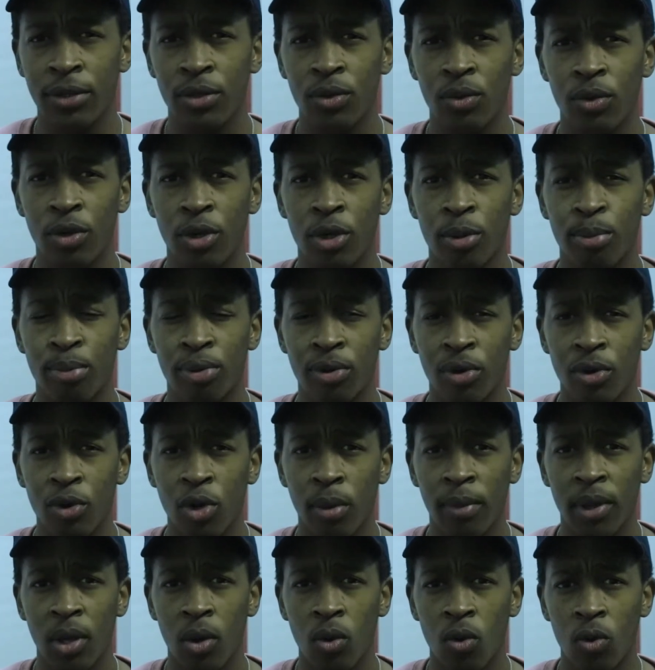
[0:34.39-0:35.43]
two-year
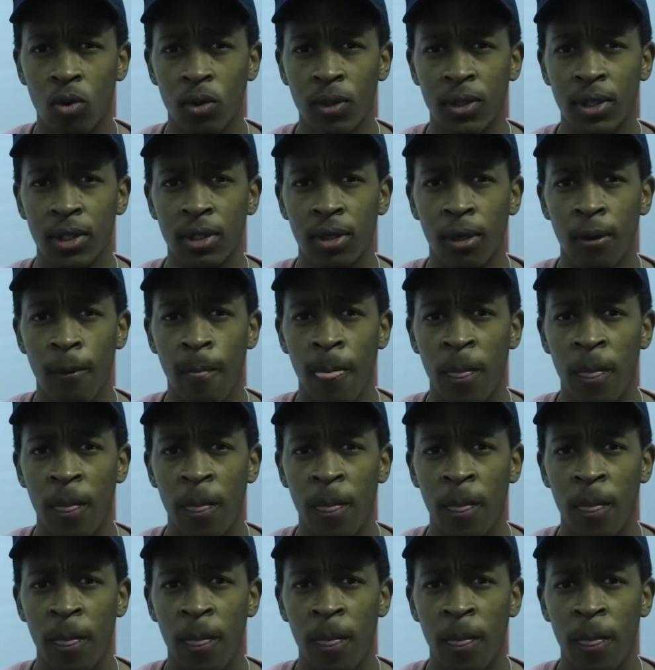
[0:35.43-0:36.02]
programming course